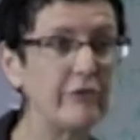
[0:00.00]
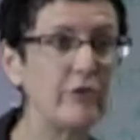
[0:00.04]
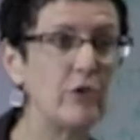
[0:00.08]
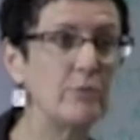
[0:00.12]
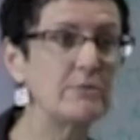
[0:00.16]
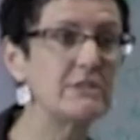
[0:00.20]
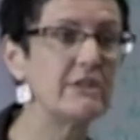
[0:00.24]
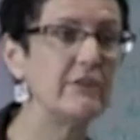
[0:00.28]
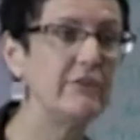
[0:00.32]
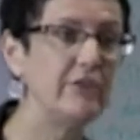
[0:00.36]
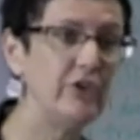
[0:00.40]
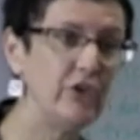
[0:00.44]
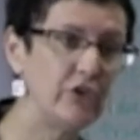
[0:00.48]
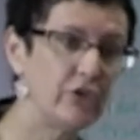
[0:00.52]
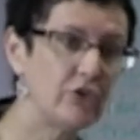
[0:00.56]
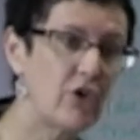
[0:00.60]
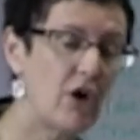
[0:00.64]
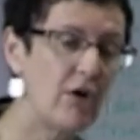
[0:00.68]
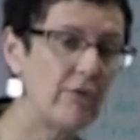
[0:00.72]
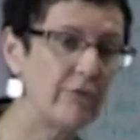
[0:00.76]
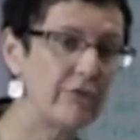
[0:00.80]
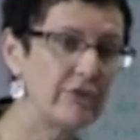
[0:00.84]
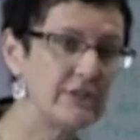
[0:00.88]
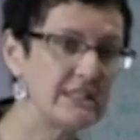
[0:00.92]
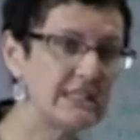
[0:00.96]
forms of youth
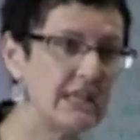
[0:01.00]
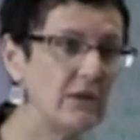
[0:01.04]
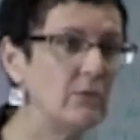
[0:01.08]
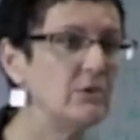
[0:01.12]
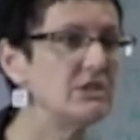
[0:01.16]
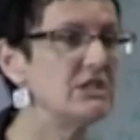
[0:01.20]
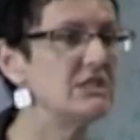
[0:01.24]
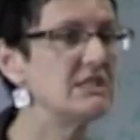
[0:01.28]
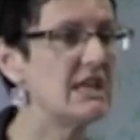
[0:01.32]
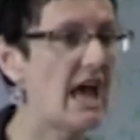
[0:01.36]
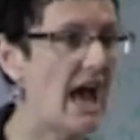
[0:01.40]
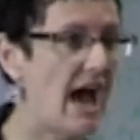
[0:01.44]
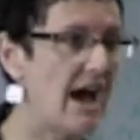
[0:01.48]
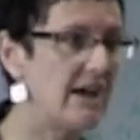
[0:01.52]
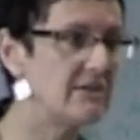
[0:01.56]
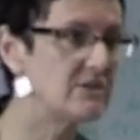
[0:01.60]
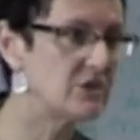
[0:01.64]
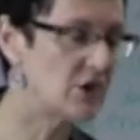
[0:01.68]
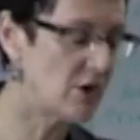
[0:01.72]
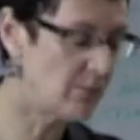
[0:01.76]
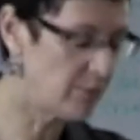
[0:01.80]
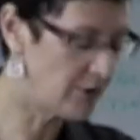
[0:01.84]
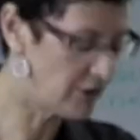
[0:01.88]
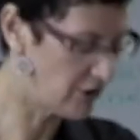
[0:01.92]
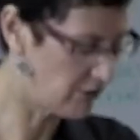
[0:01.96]
conferencing, which is our
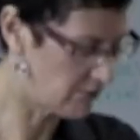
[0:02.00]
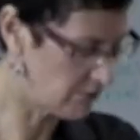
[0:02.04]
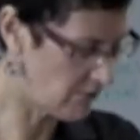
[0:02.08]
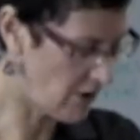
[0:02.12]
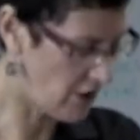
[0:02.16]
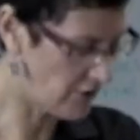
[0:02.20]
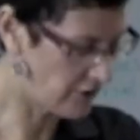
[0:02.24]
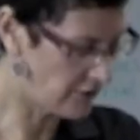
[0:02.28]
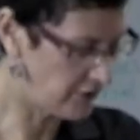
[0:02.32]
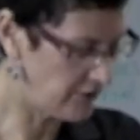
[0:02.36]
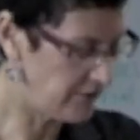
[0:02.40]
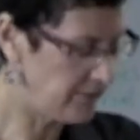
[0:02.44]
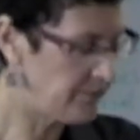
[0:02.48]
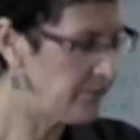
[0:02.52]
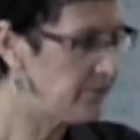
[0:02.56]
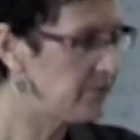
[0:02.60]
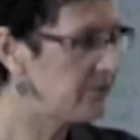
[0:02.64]
dominant model,